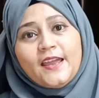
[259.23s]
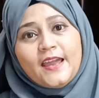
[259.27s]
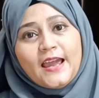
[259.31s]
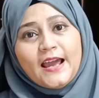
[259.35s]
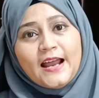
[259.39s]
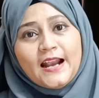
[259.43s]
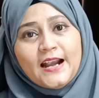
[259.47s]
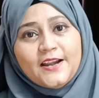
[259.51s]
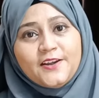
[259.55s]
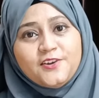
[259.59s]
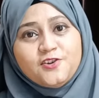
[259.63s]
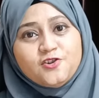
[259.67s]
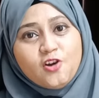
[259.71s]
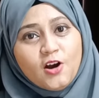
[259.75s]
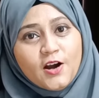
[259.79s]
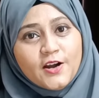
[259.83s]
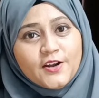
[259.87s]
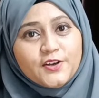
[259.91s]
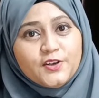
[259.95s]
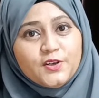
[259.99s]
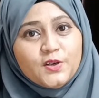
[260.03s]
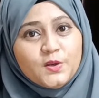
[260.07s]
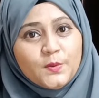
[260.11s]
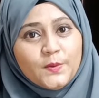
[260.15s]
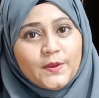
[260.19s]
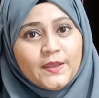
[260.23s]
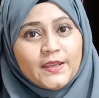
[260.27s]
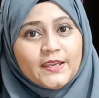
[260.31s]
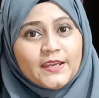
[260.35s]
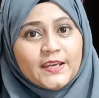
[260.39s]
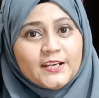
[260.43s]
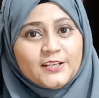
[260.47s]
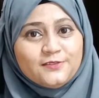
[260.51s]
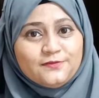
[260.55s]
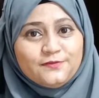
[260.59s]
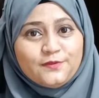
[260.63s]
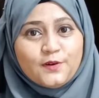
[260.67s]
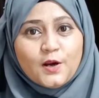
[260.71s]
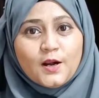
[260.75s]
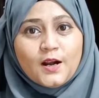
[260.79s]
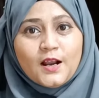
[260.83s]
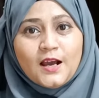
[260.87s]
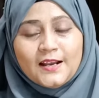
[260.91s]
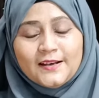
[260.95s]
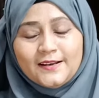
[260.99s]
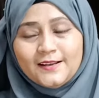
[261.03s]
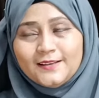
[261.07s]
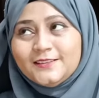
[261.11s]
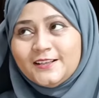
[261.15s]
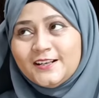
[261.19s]
and not doing it for
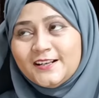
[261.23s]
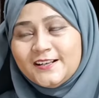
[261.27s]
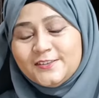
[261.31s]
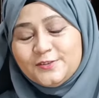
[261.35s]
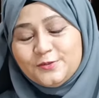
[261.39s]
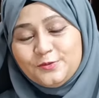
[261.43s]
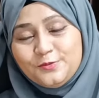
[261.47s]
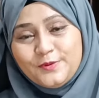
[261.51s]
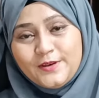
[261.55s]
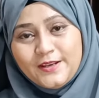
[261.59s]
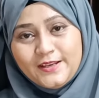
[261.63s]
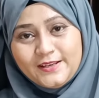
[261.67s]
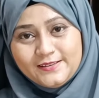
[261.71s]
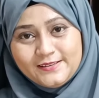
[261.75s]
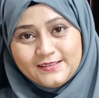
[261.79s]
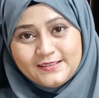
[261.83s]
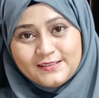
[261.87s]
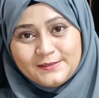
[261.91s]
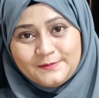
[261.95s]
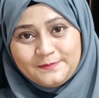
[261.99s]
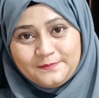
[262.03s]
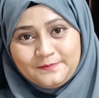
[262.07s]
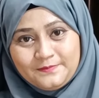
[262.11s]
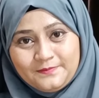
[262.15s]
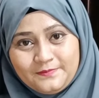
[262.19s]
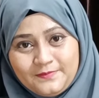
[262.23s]
another 2 days.